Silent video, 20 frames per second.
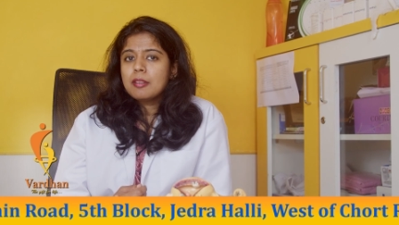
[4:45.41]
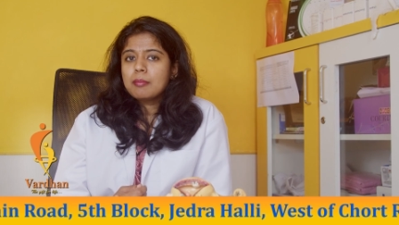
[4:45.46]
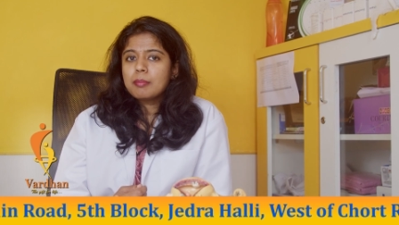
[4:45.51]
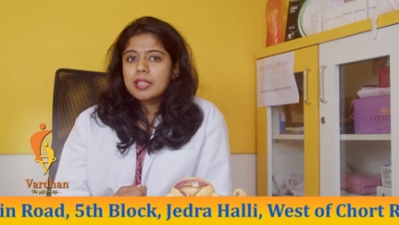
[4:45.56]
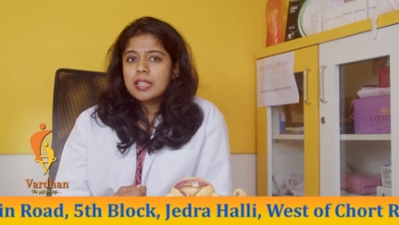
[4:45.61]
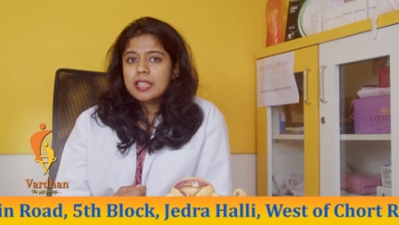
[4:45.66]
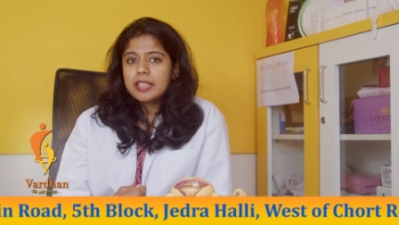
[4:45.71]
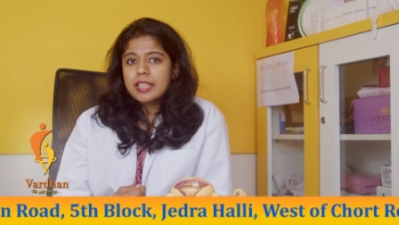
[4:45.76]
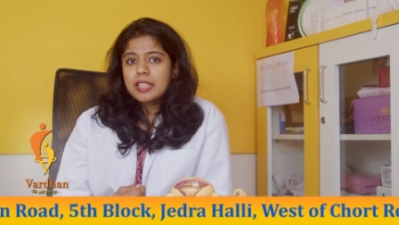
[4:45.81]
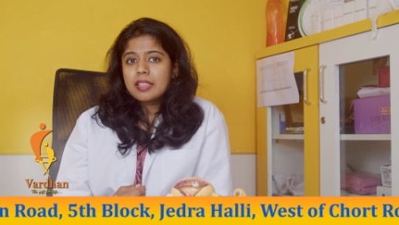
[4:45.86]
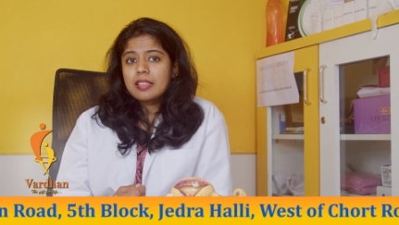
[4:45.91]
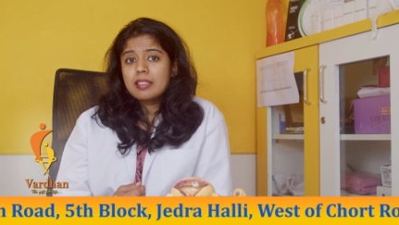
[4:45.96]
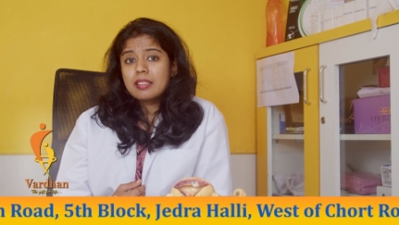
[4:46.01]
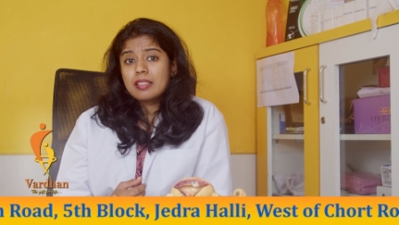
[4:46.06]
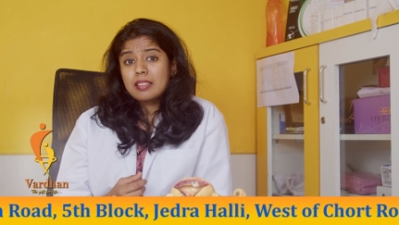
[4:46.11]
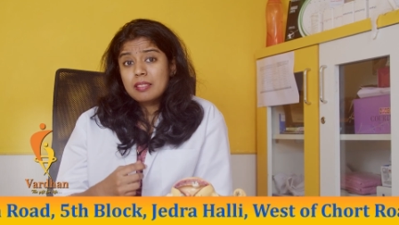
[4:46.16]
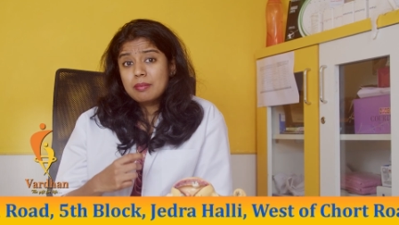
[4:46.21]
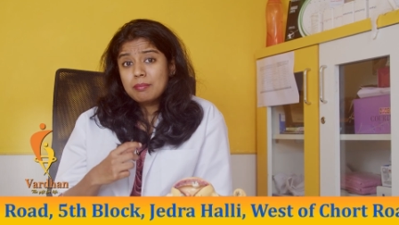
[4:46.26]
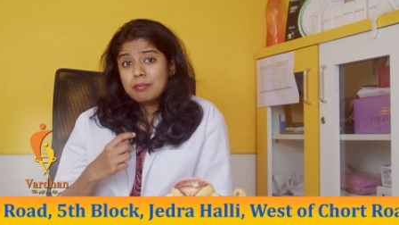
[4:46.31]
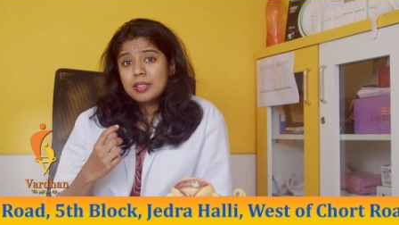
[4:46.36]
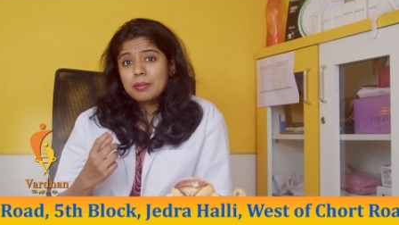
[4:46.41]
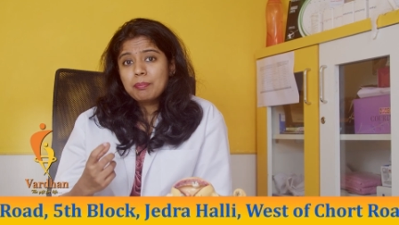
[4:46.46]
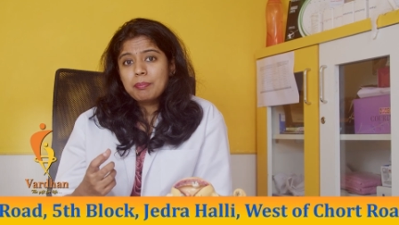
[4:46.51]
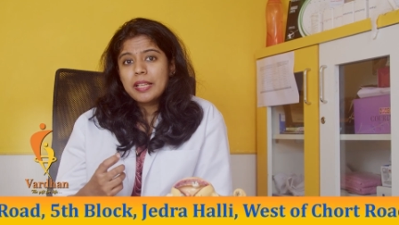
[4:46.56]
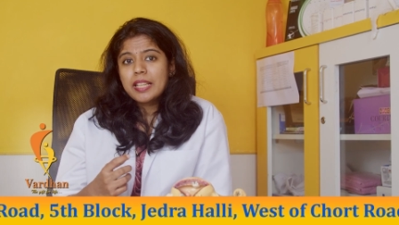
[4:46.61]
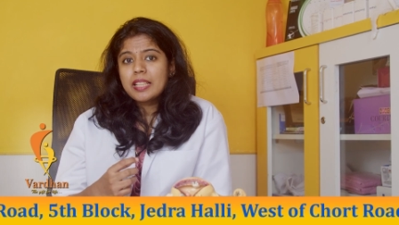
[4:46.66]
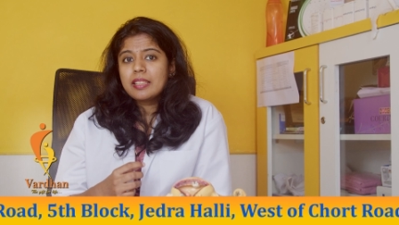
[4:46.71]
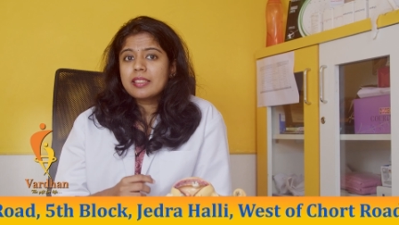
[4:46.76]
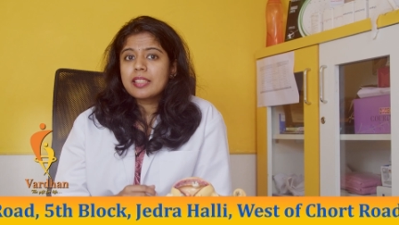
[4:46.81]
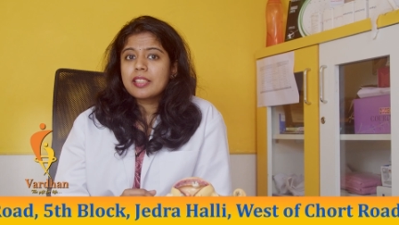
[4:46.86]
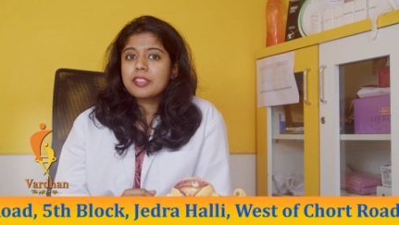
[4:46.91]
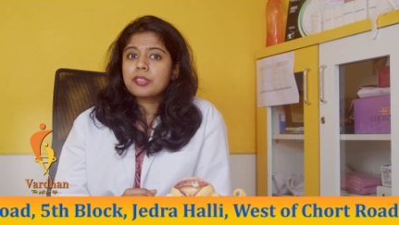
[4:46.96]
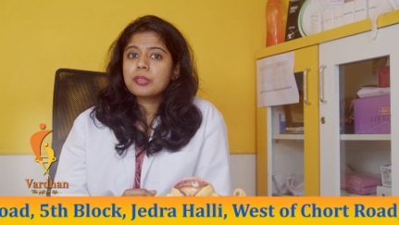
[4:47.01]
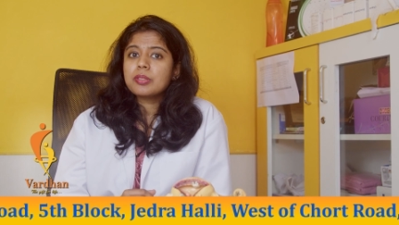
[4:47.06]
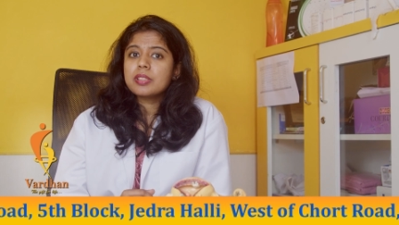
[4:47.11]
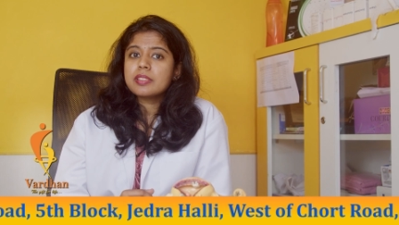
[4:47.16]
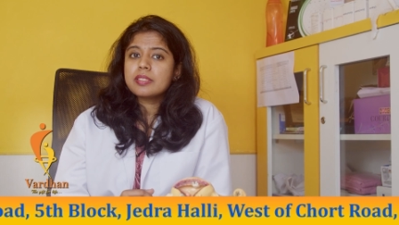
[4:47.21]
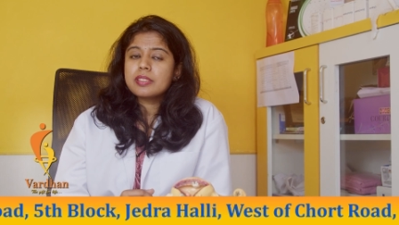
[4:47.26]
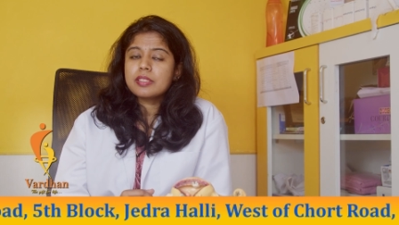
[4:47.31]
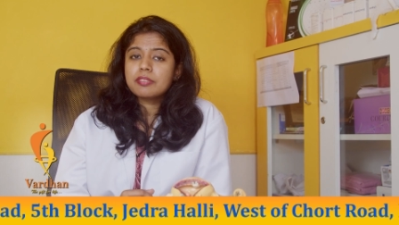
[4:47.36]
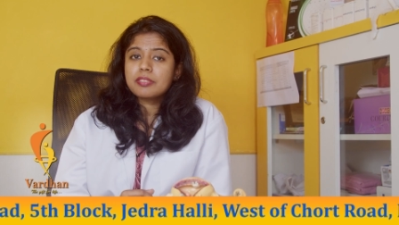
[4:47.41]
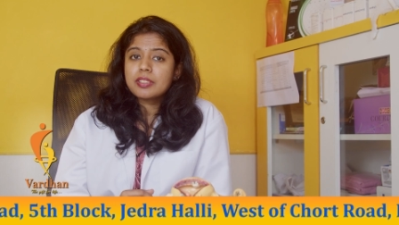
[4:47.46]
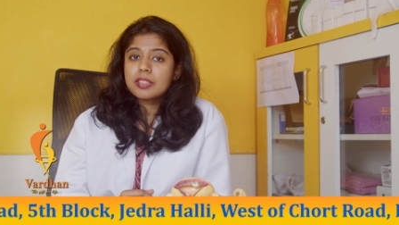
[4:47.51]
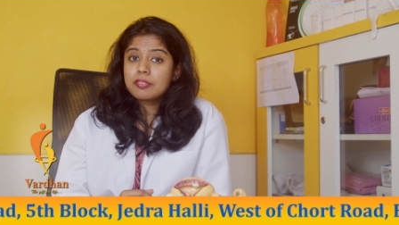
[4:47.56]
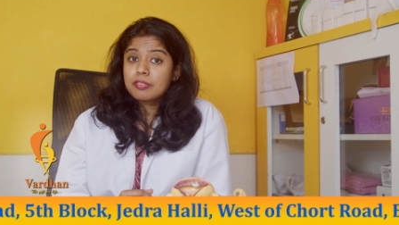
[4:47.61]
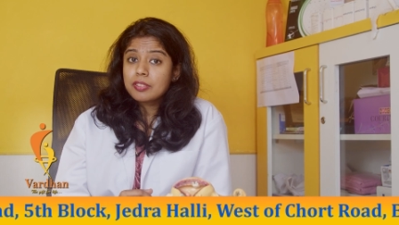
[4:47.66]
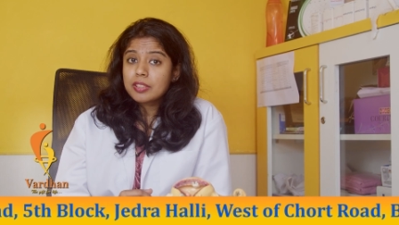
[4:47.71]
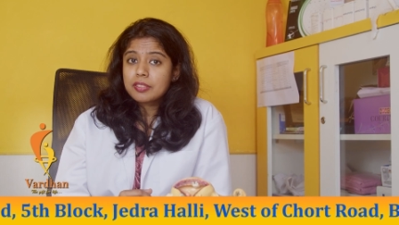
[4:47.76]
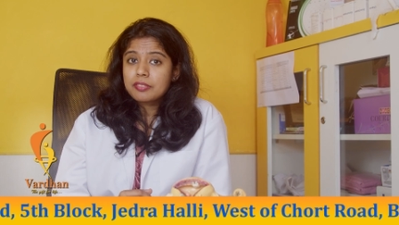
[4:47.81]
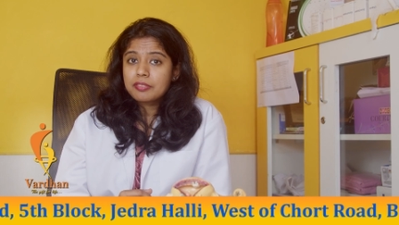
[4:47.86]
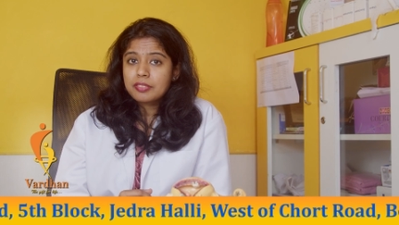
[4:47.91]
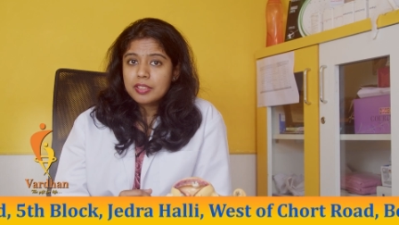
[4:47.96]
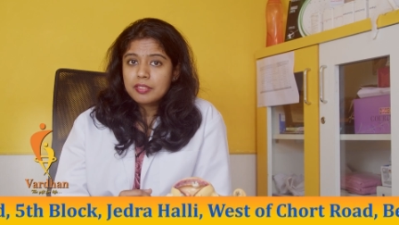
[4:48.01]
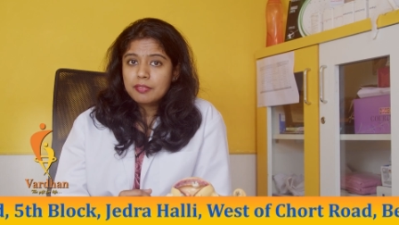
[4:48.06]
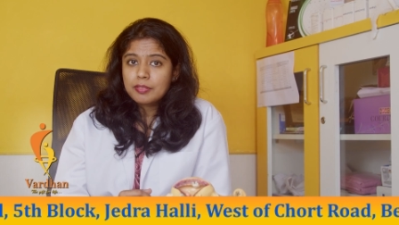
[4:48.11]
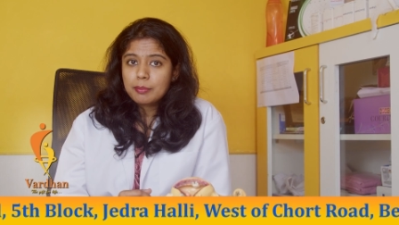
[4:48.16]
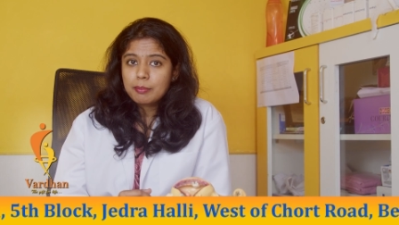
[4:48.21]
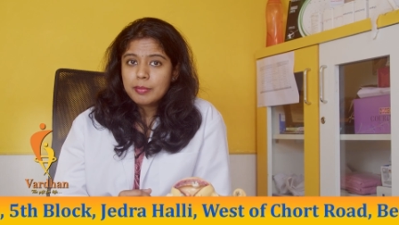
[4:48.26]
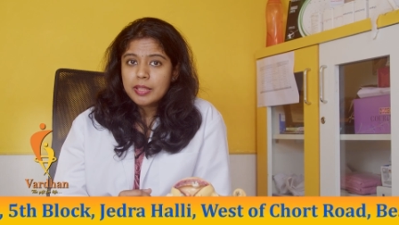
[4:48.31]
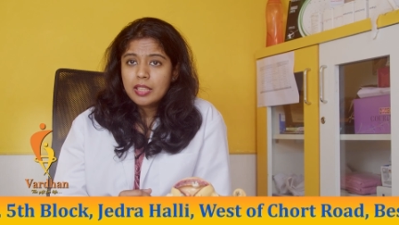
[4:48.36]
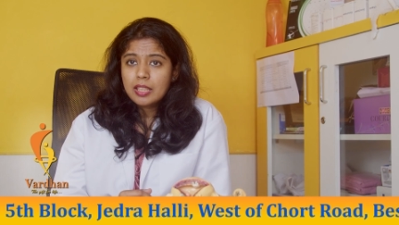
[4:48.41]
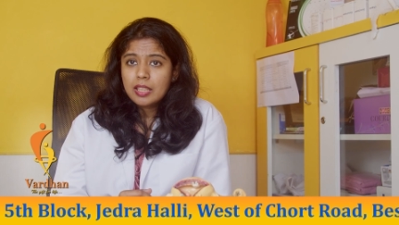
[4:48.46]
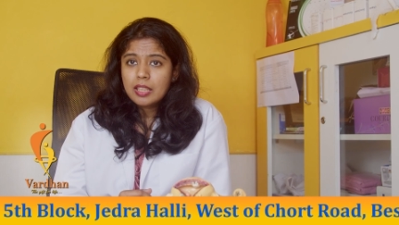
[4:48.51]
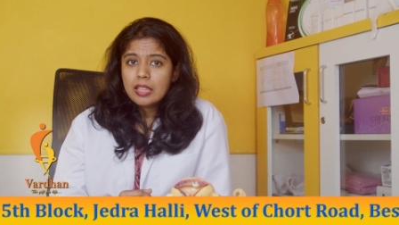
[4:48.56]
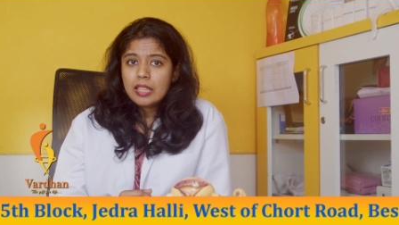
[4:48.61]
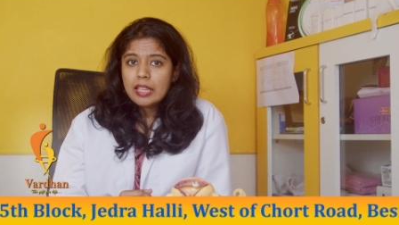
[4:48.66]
but again the pain threshold is different for different women.